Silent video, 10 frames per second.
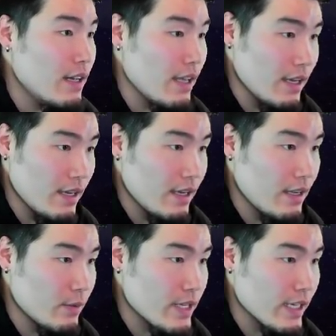
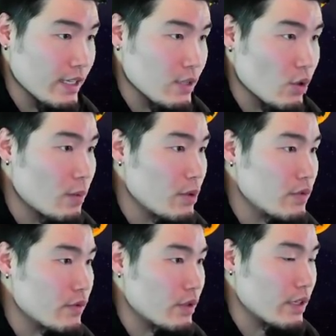And we're taking these normals
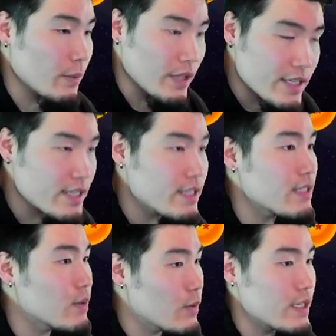for double
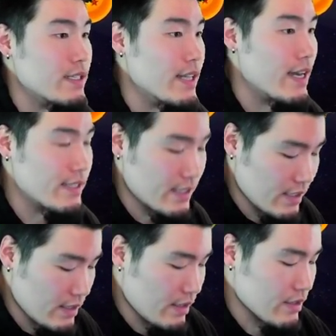digits, which is nice.
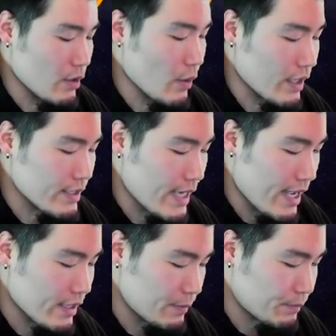There's a Dokkan
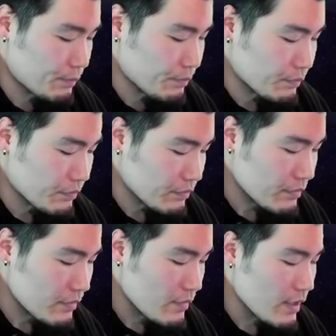attack
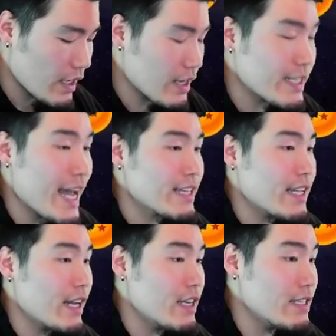and our attack
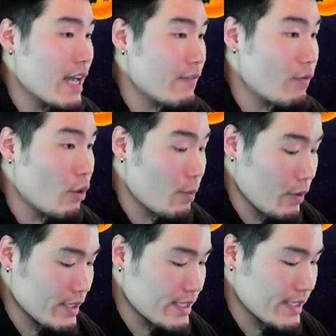stat is at
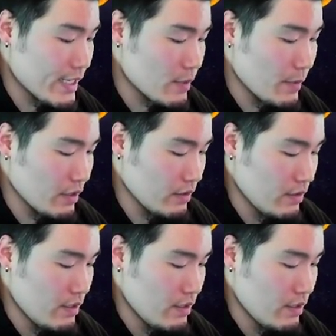4.6 mil.